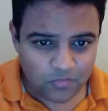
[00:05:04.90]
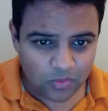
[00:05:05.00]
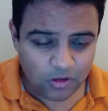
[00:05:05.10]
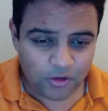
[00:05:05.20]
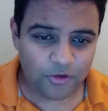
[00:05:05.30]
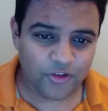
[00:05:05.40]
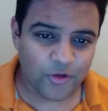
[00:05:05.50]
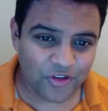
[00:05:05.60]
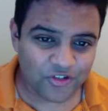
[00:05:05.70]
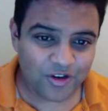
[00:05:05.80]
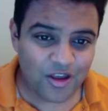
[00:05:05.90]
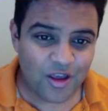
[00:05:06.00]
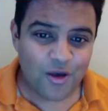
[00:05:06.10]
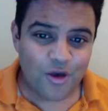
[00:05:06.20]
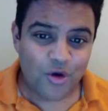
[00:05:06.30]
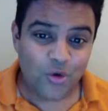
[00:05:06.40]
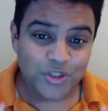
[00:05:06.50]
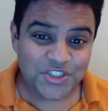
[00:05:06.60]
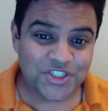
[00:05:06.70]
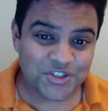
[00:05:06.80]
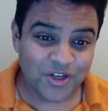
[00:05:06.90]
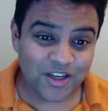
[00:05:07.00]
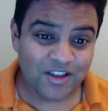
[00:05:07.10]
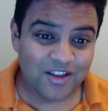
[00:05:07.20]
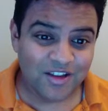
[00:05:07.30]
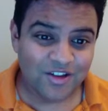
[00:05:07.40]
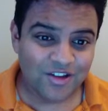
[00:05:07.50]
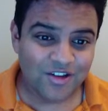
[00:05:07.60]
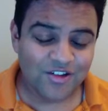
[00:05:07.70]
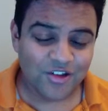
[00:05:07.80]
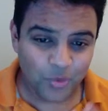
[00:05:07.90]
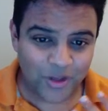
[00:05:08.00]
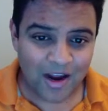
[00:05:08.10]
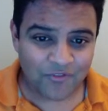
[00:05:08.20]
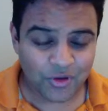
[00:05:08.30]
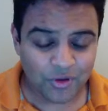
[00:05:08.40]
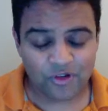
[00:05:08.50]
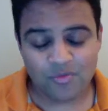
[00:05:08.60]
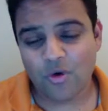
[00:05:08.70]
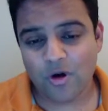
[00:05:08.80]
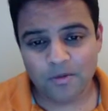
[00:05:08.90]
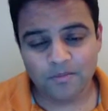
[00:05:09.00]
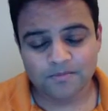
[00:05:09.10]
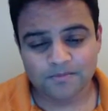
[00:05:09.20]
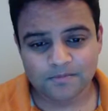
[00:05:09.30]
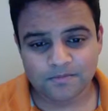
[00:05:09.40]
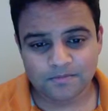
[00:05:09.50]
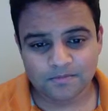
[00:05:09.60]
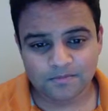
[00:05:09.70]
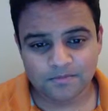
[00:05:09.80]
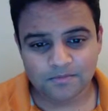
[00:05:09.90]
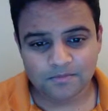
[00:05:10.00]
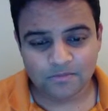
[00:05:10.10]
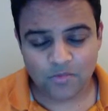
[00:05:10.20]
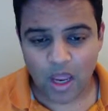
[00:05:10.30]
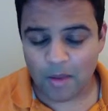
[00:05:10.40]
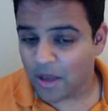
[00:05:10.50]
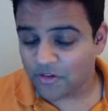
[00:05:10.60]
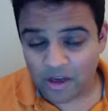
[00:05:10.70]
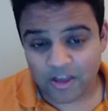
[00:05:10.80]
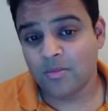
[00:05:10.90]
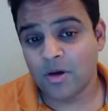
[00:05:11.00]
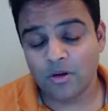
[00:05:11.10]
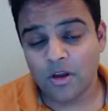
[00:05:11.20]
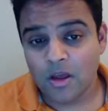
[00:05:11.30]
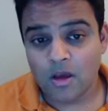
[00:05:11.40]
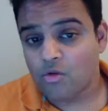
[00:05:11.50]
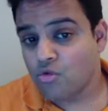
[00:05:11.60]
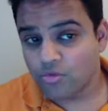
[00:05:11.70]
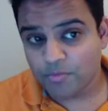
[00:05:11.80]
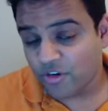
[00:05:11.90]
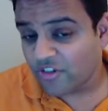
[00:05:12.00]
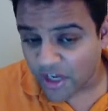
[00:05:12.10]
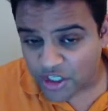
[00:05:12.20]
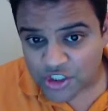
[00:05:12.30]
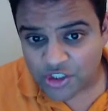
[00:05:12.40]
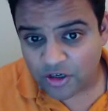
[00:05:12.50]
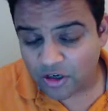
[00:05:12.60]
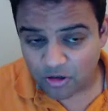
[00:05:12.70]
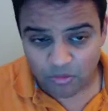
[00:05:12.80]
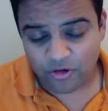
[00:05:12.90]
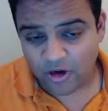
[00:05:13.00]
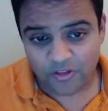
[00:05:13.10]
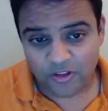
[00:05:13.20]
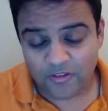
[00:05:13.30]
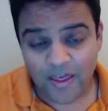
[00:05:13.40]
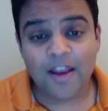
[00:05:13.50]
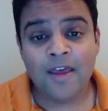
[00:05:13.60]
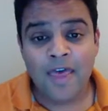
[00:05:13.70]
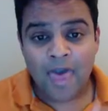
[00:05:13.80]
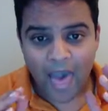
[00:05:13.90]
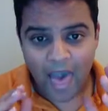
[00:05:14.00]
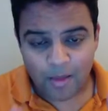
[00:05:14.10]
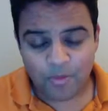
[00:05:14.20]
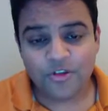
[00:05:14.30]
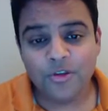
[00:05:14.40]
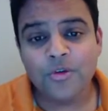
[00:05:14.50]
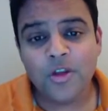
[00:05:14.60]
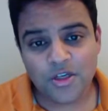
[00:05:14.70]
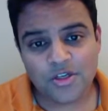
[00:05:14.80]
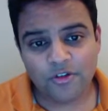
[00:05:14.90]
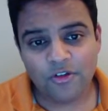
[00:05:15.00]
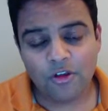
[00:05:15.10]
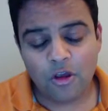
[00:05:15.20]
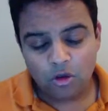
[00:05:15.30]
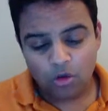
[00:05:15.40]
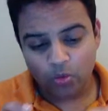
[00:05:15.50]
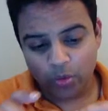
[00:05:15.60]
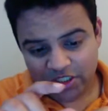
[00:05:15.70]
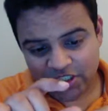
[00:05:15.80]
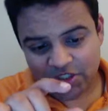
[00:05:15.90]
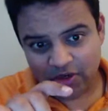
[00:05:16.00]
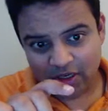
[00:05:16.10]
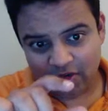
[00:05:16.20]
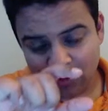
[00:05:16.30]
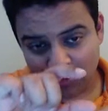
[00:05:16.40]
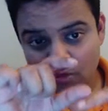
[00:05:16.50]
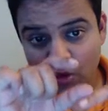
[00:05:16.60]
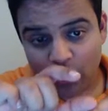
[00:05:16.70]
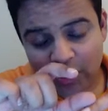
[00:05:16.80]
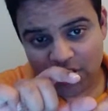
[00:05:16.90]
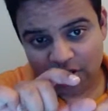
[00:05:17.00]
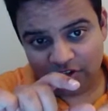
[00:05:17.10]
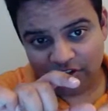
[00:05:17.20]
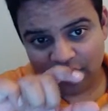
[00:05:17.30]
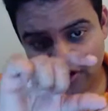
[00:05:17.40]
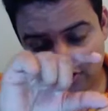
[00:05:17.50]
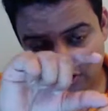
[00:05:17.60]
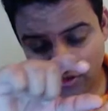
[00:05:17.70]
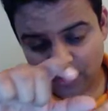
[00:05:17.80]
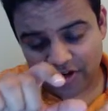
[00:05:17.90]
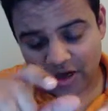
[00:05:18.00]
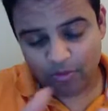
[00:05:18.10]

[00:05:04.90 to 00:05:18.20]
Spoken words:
Here's the question. Which string did we have to loosen more? I'm not talking about percentage terms or anything like that. Absolute inches. Which string took more inches to loosen up?